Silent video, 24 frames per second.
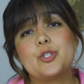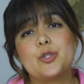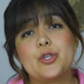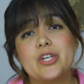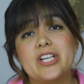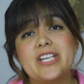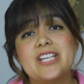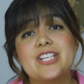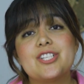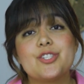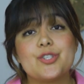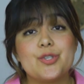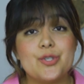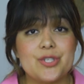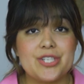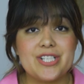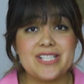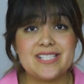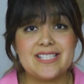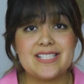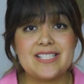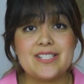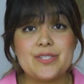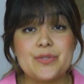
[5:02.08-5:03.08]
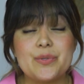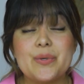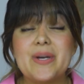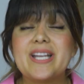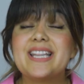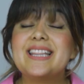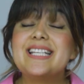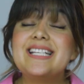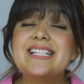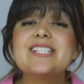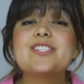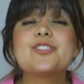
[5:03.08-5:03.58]
Turkish courses, so
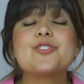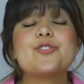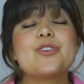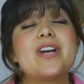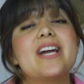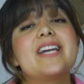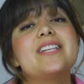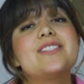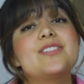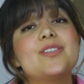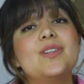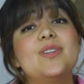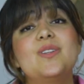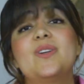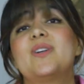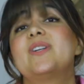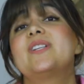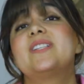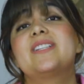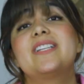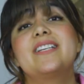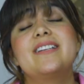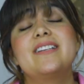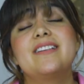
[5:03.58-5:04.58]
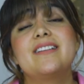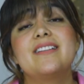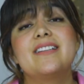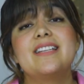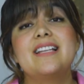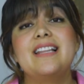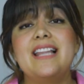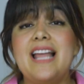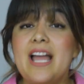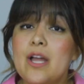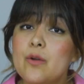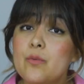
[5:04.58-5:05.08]
at least try to learn the,
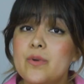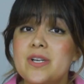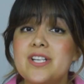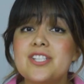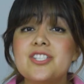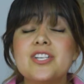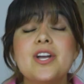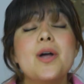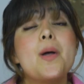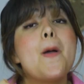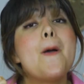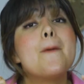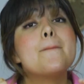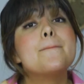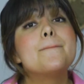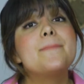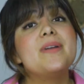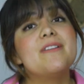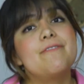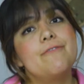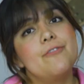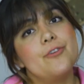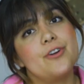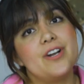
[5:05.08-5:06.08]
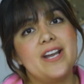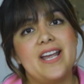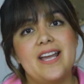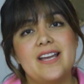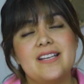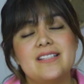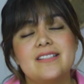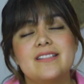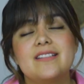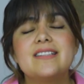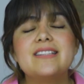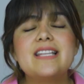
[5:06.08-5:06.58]
the language
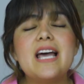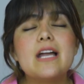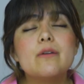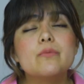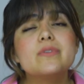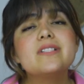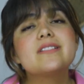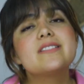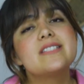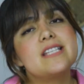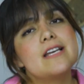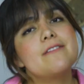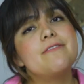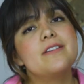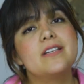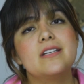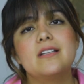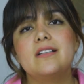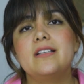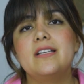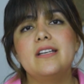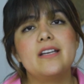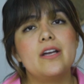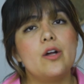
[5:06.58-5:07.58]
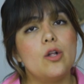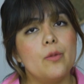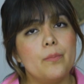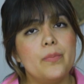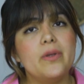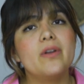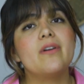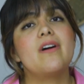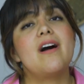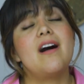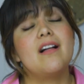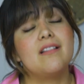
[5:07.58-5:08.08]
beforehand. That will definitely
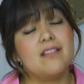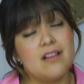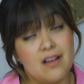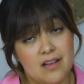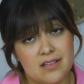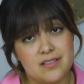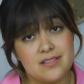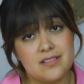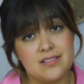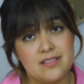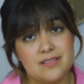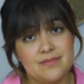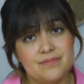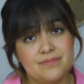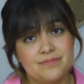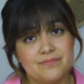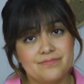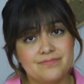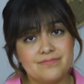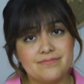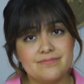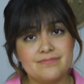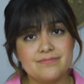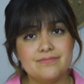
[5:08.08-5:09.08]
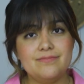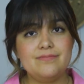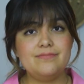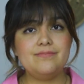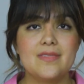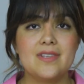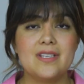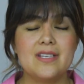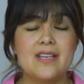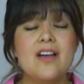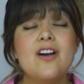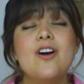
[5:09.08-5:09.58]
help you a lot.
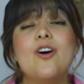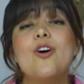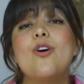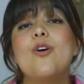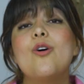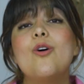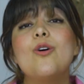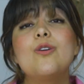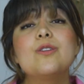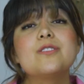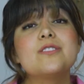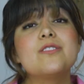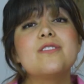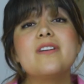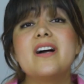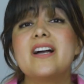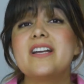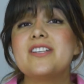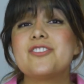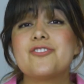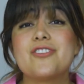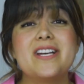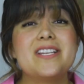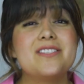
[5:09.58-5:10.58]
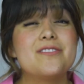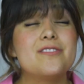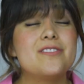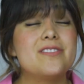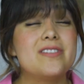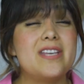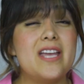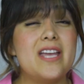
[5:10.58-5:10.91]
Also, I tried to